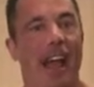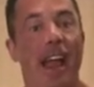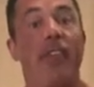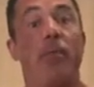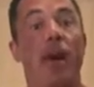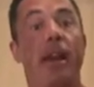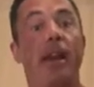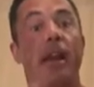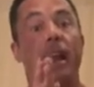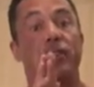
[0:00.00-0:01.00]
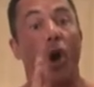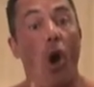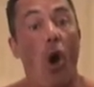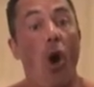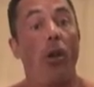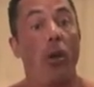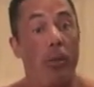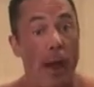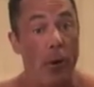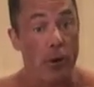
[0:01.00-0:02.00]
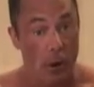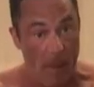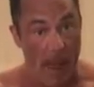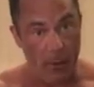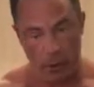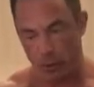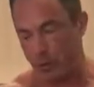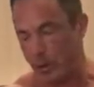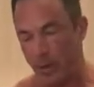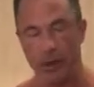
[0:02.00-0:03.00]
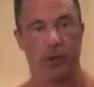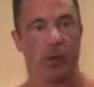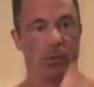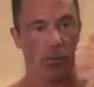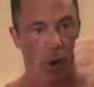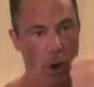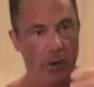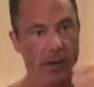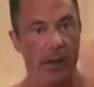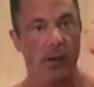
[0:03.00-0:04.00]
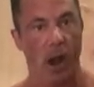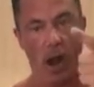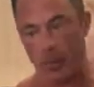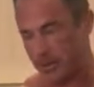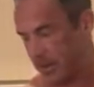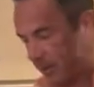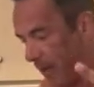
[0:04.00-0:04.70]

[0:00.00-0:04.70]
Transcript: Hey everybody, it's all about your macronutrient ratios, protein, carbs, and